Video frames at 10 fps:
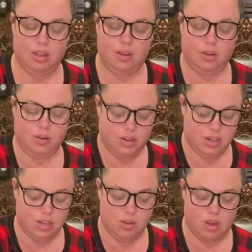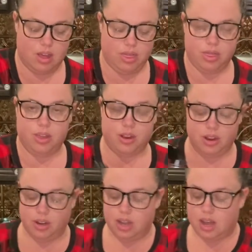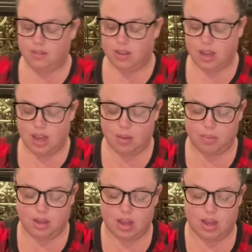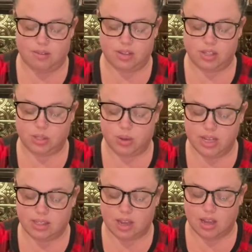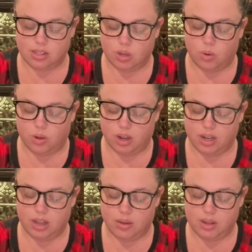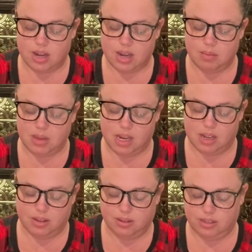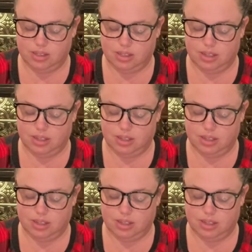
I'm gonna do 1/3 of a cup of soy sauce or coconut aminos.